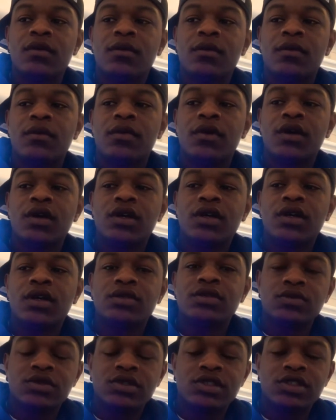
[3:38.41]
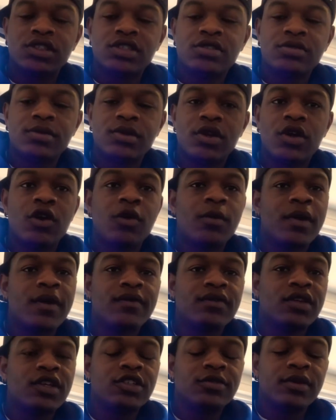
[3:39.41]
But since he's been home,
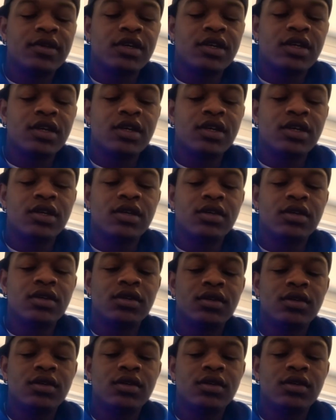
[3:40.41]
everything's been good.